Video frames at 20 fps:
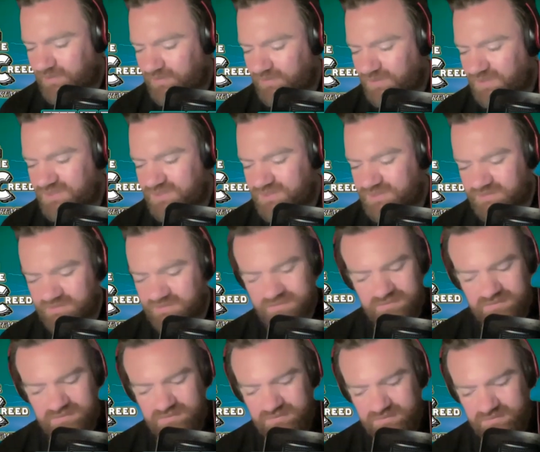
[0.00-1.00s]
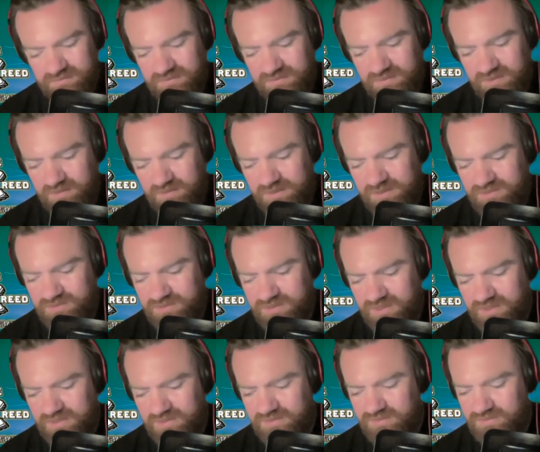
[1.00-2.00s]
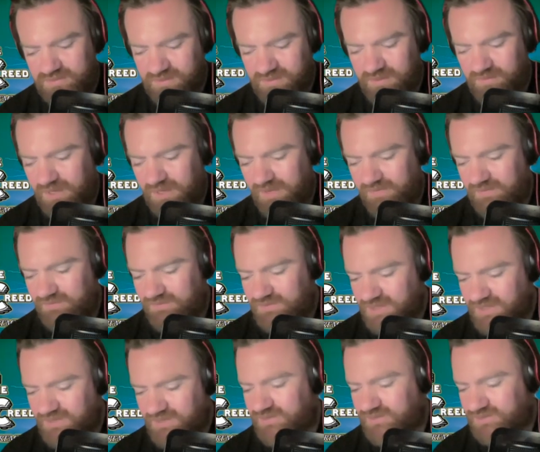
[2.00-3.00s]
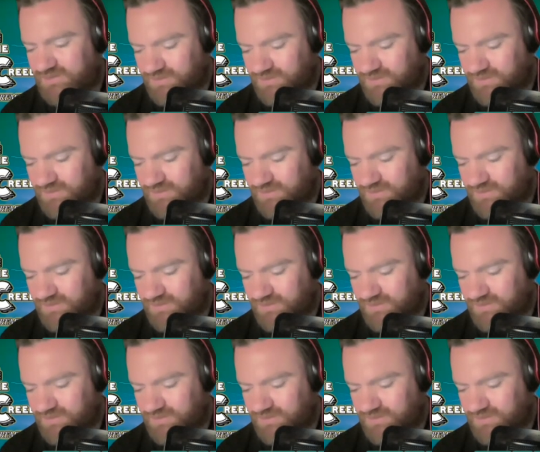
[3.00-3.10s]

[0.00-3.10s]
which it'd be interesting because we haven't even touched on it.